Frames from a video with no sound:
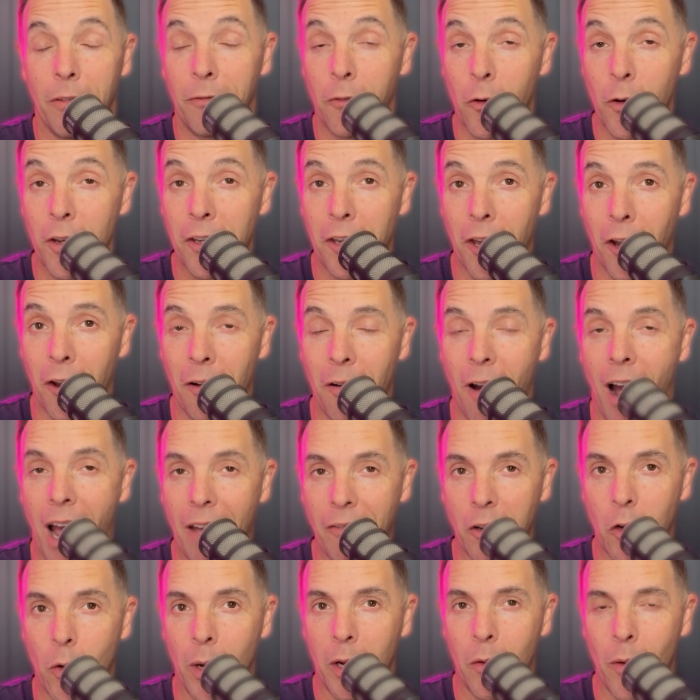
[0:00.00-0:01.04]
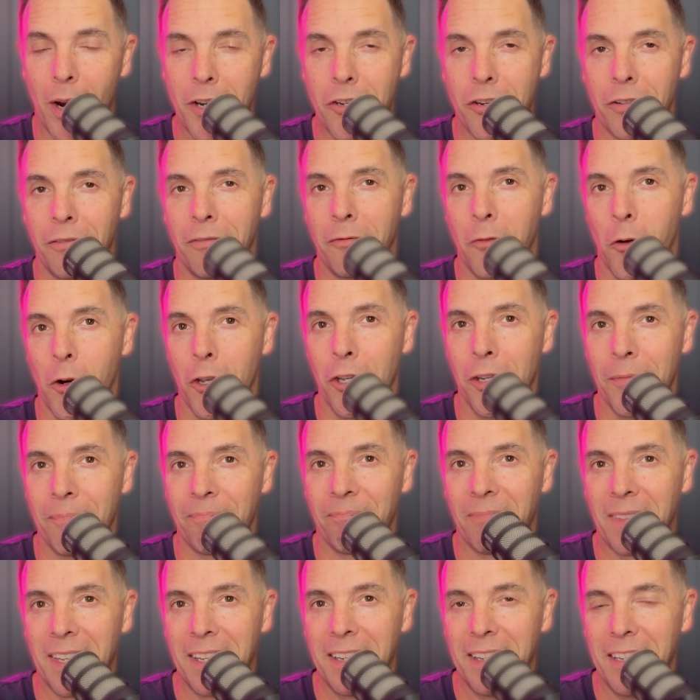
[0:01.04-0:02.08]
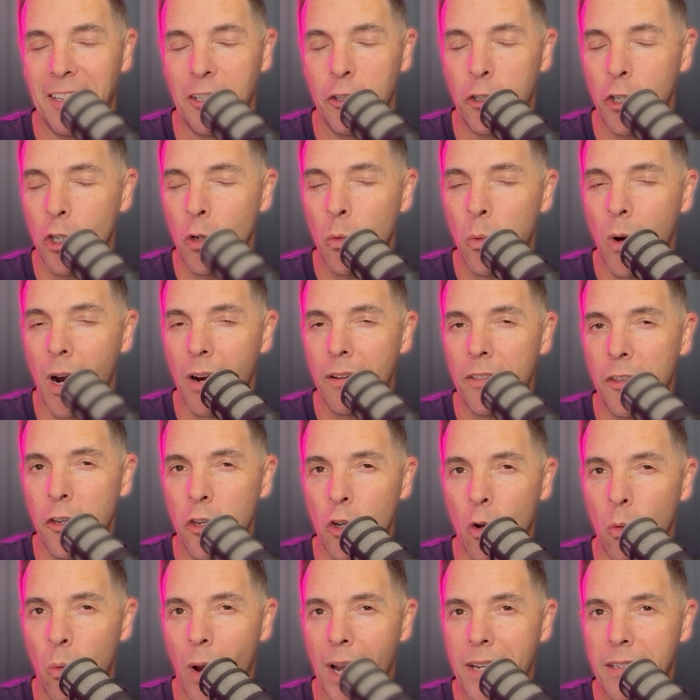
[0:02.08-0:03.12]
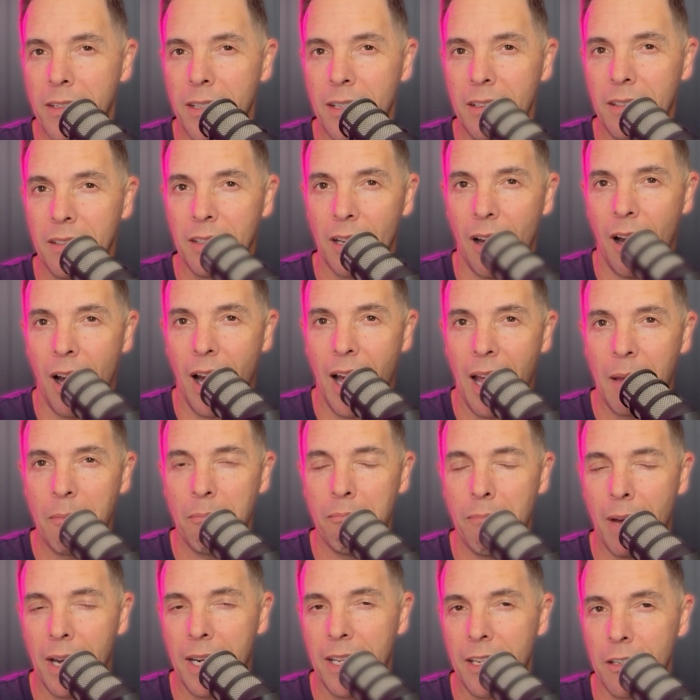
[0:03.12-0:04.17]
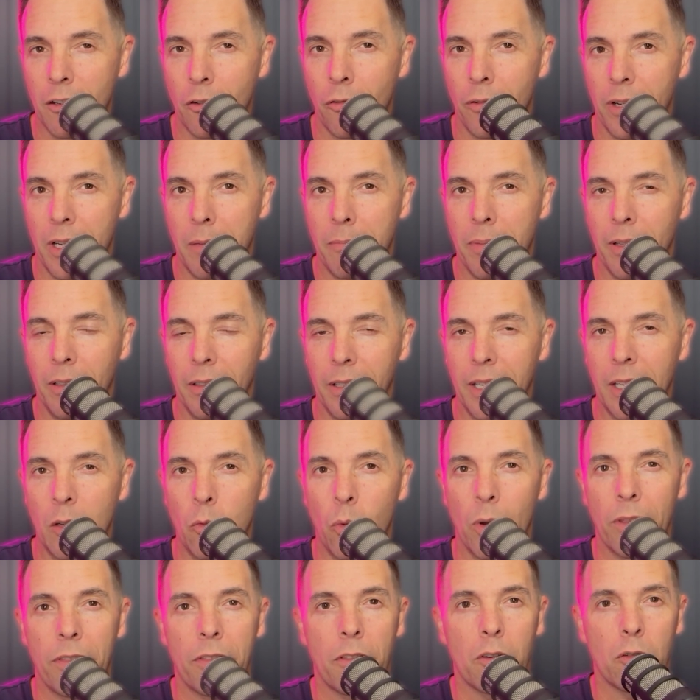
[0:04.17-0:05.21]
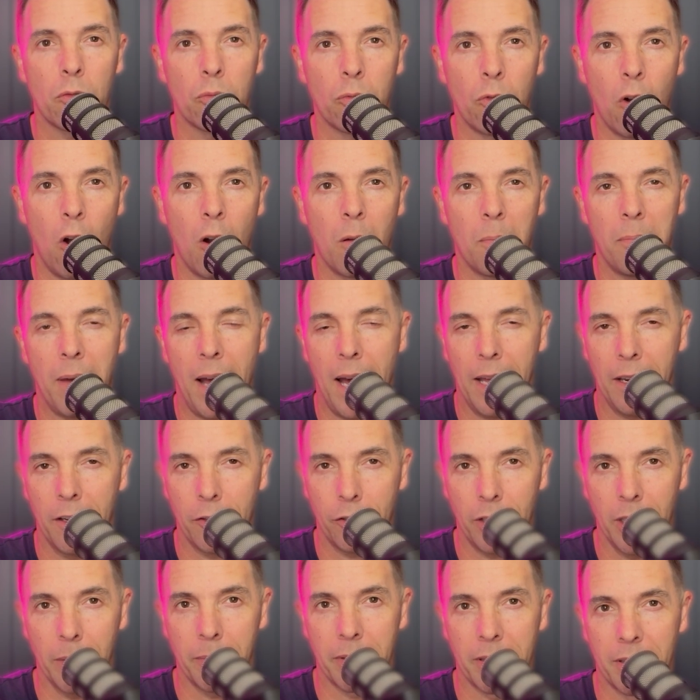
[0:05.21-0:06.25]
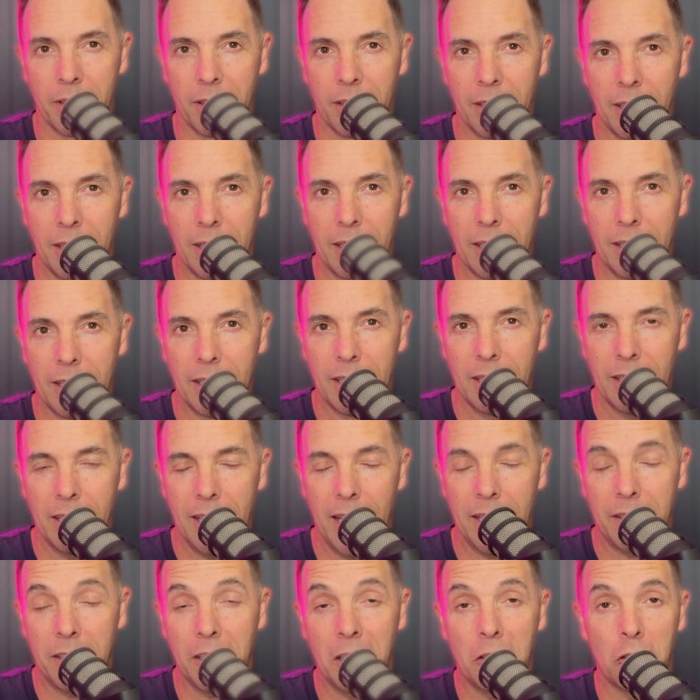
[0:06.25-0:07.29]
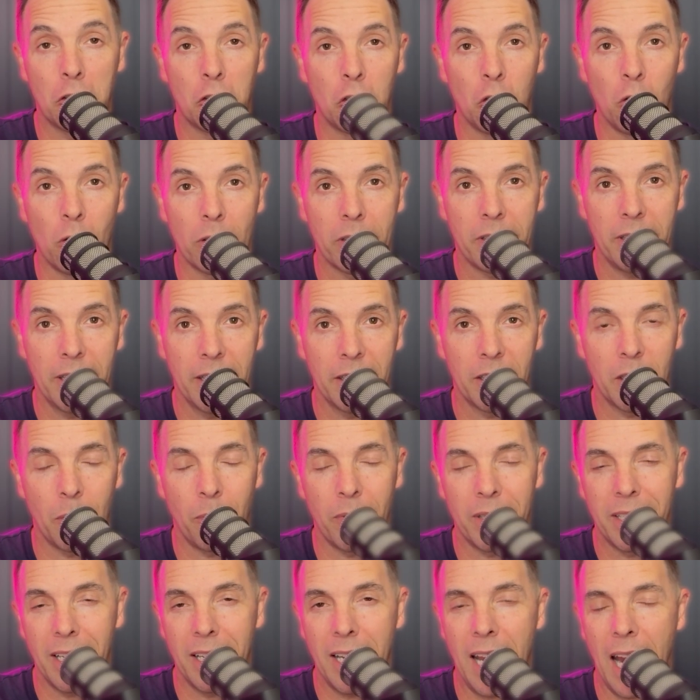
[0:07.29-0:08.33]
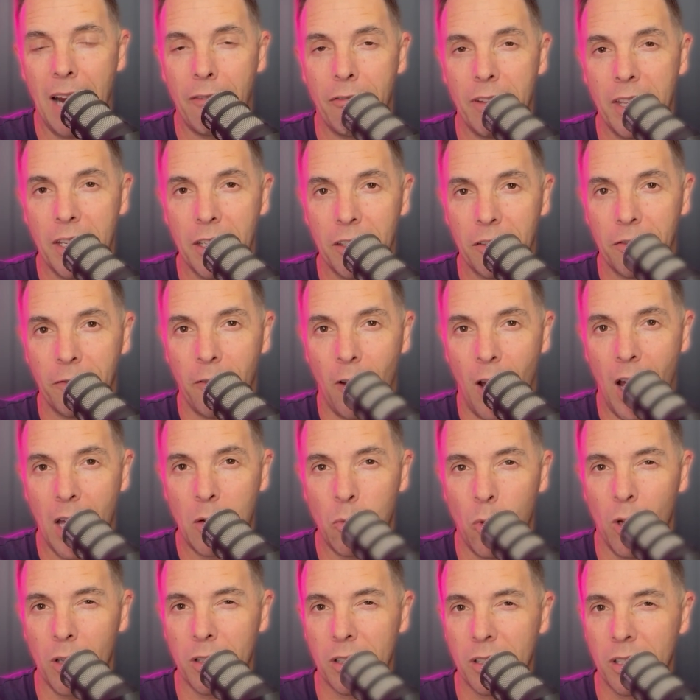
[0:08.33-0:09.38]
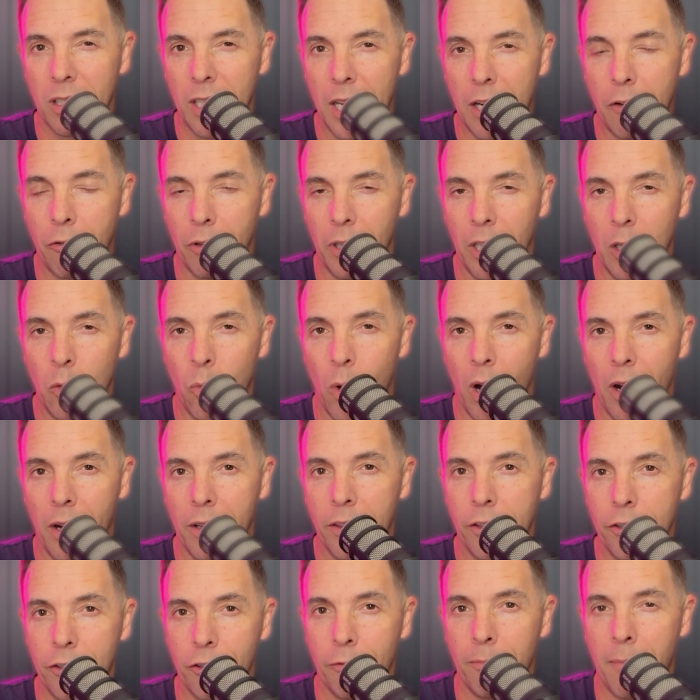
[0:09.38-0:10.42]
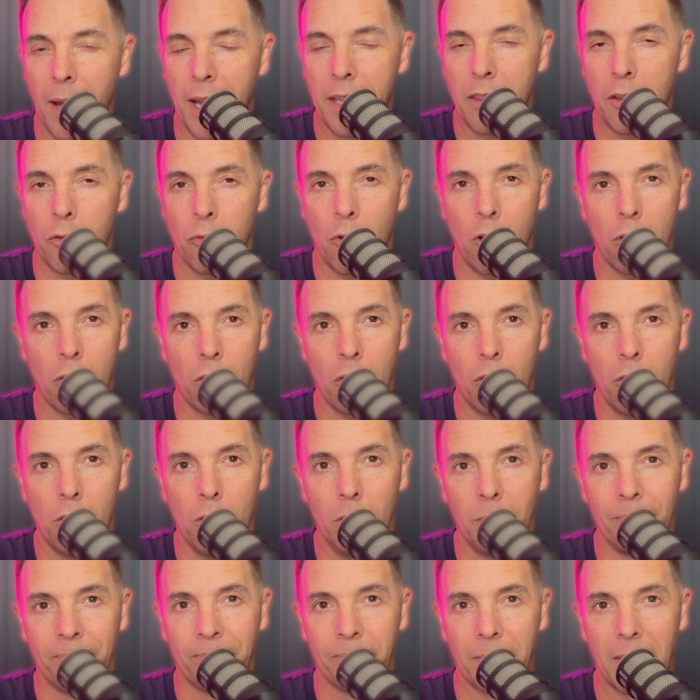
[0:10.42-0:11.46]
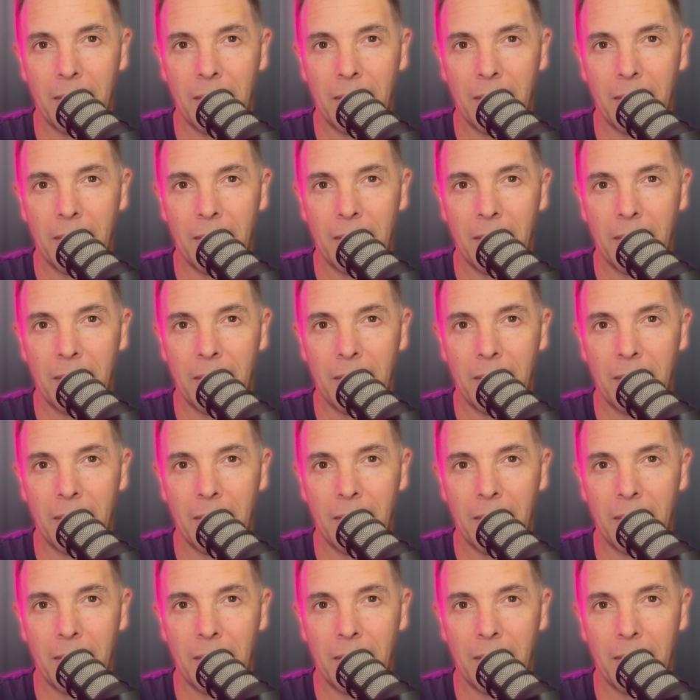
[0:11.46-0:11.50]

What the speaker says: Before you go, I have a quick question for you. Do you worry that you're wasting time, money, and credibility with the wrong partnerships? It's exhausting to pretend everything's fine while secretly worrying that you've made the wrong call.